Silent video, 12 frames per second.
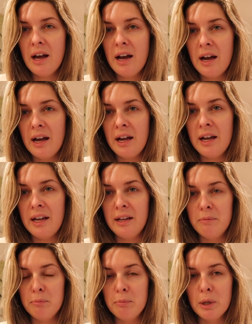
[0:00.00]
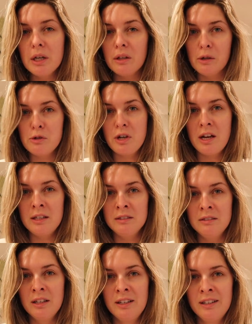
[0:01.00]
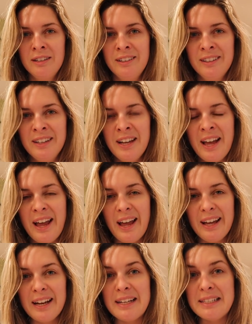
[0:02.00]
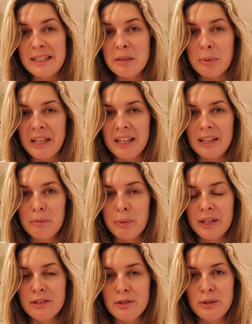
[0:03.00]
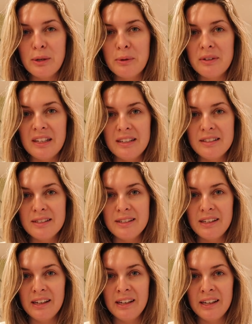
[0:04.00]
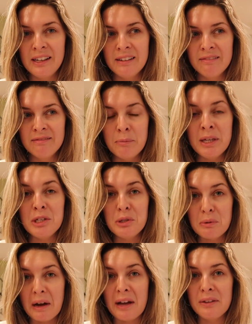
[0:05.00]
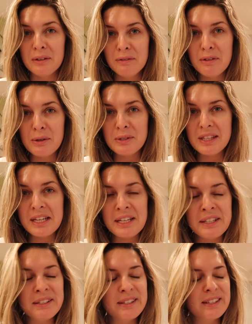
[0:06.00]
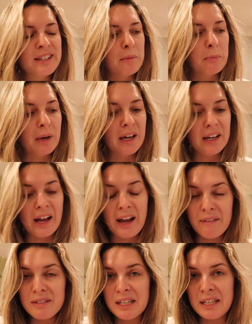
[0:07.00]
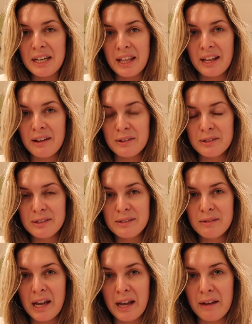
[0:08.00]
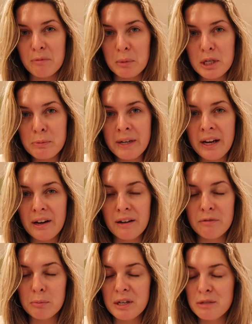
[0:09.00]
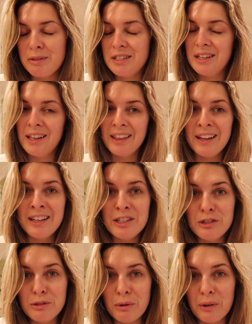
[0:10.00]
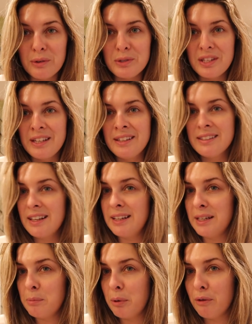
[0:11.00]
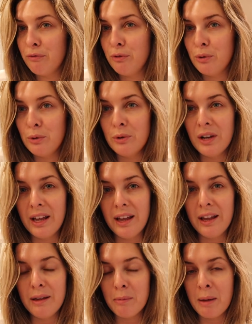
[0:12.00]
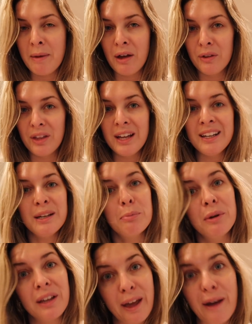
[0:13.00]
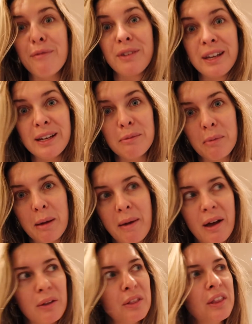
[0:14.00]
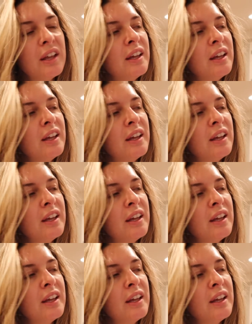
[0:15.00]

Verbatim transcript: I put clothes on and I did pee because you don't need to see me do either of those things, but I haven't done anything else. I haven't brushed my hair, I haven't brushed my teeth. I need to do all those things. I need to put food in my mouth. I need to put caffeine in my mouth.